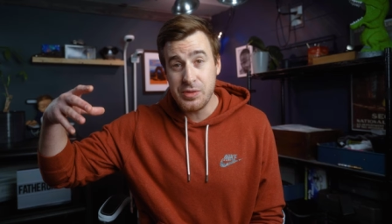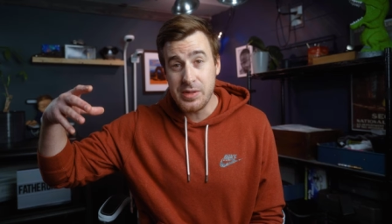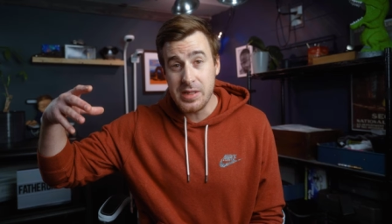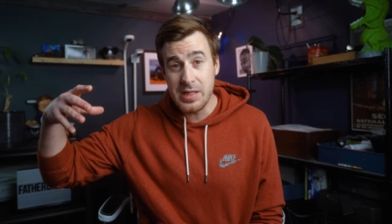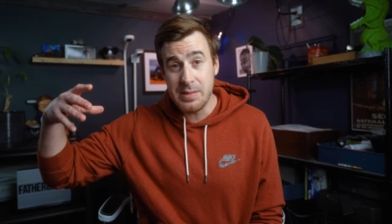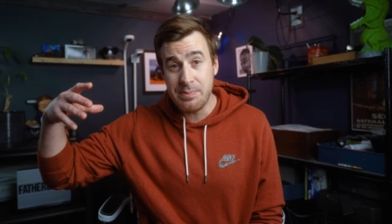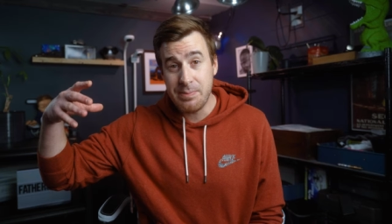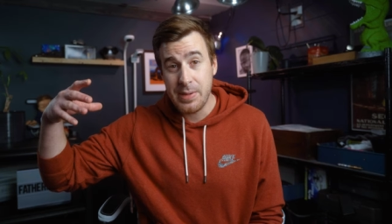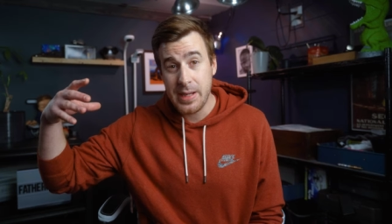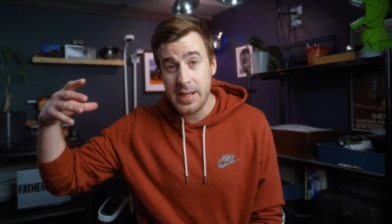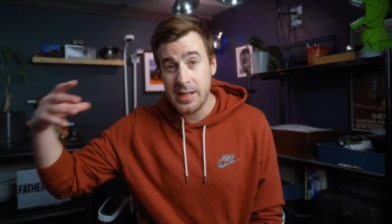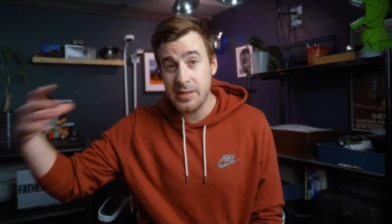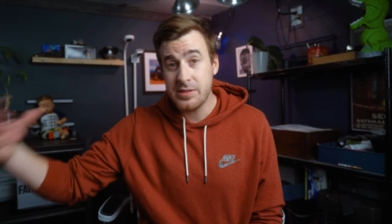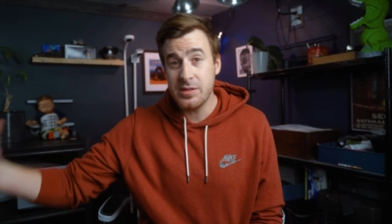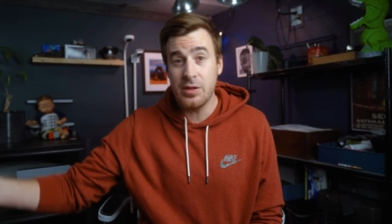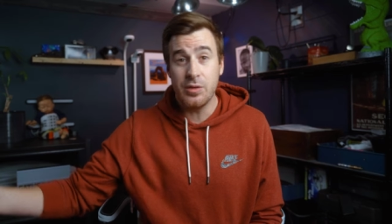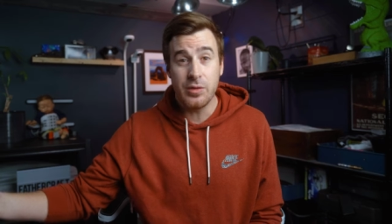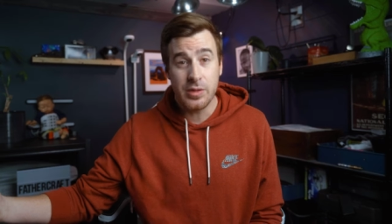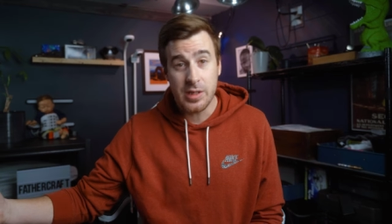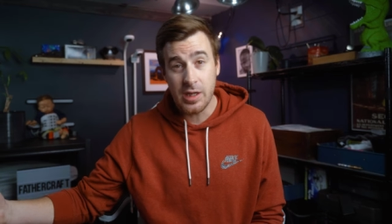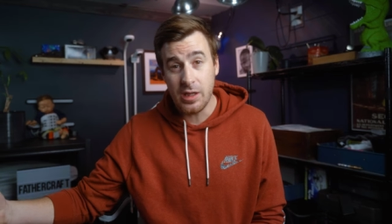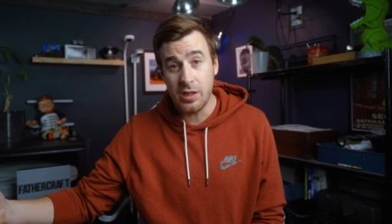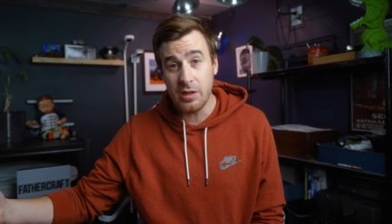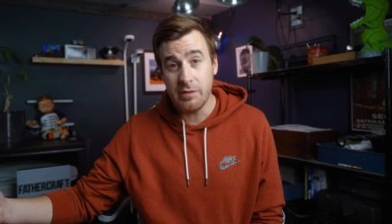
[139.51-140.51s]
the
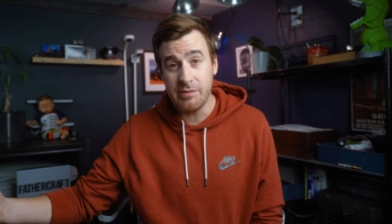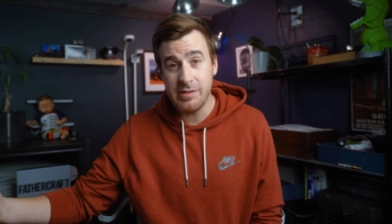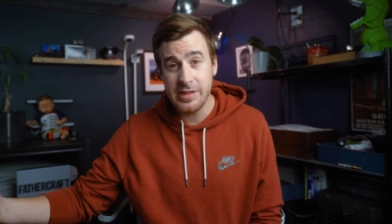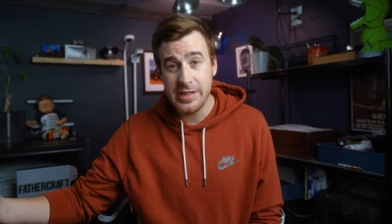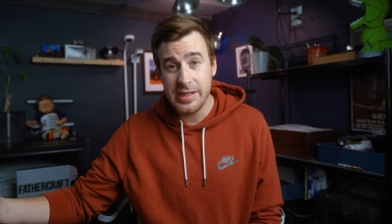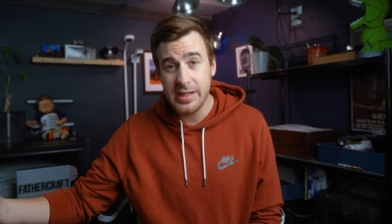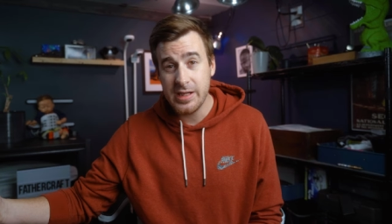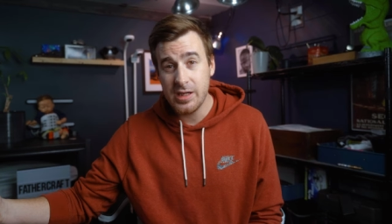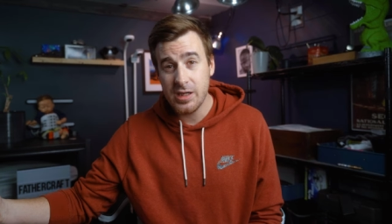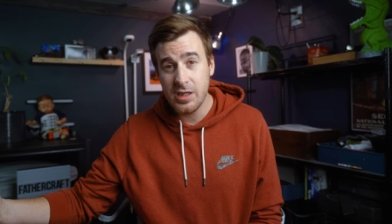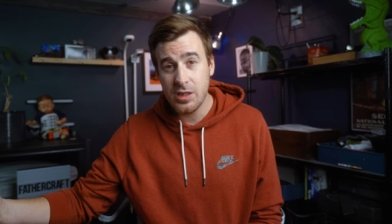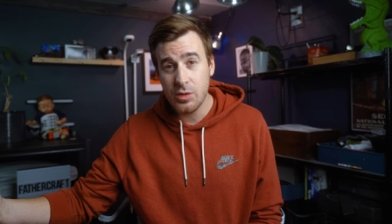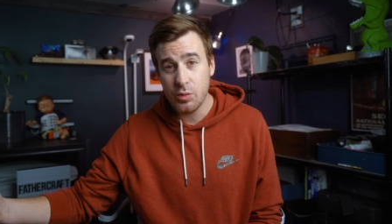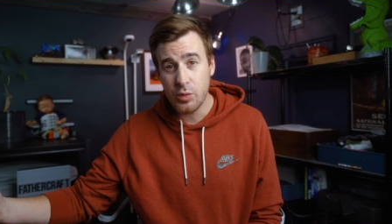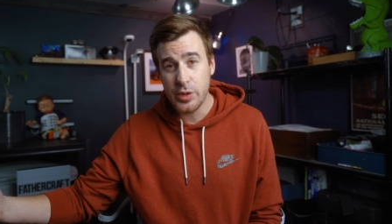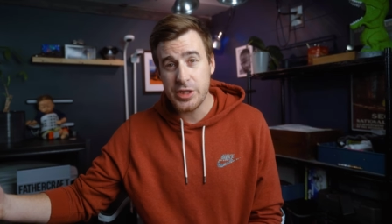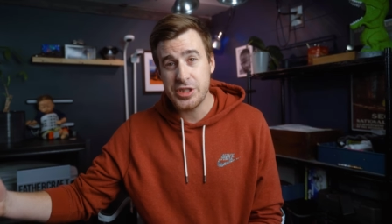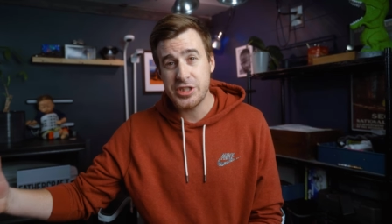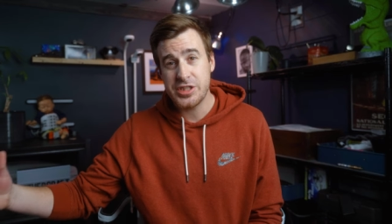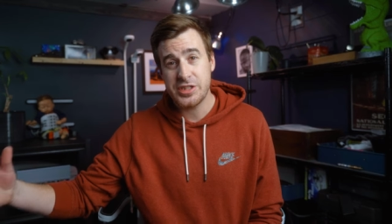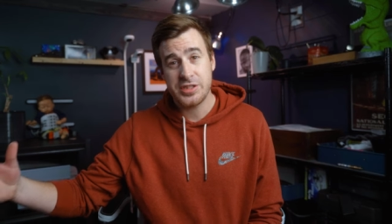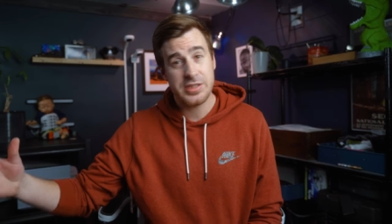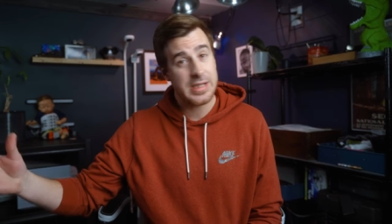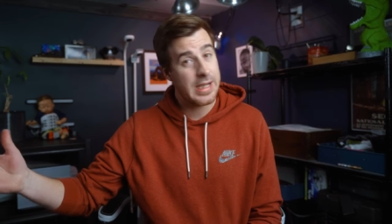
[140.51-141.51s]
Pantone color of the year,
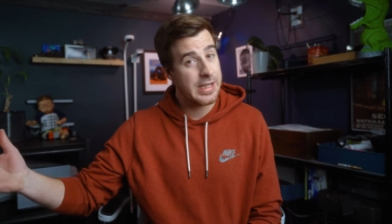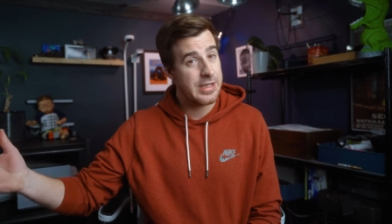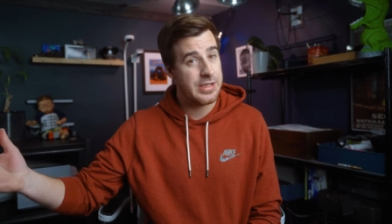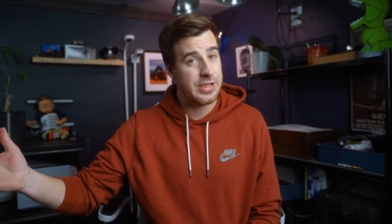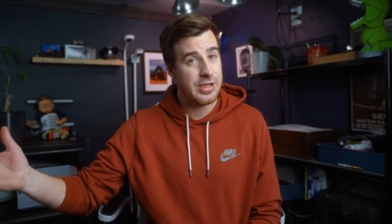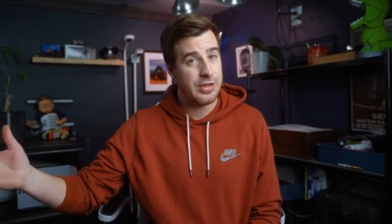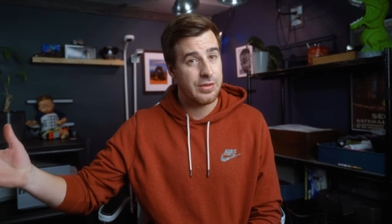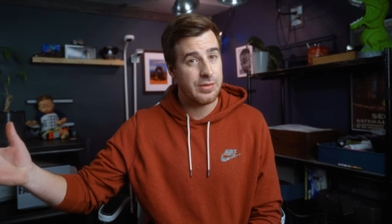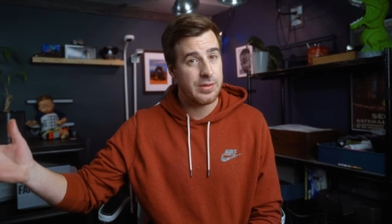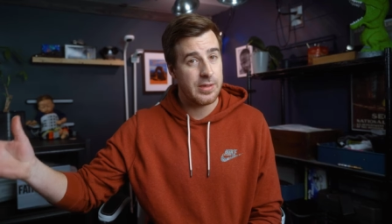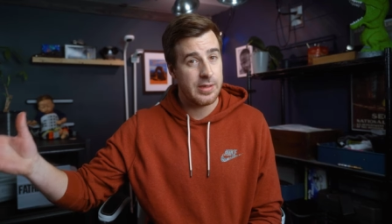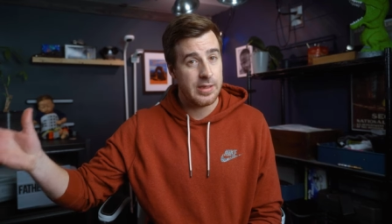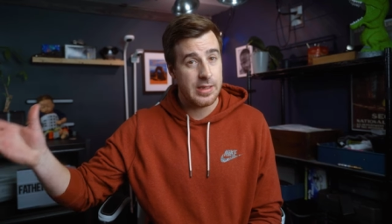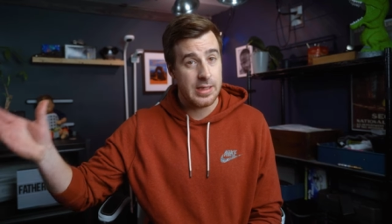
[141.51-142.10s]
which side note,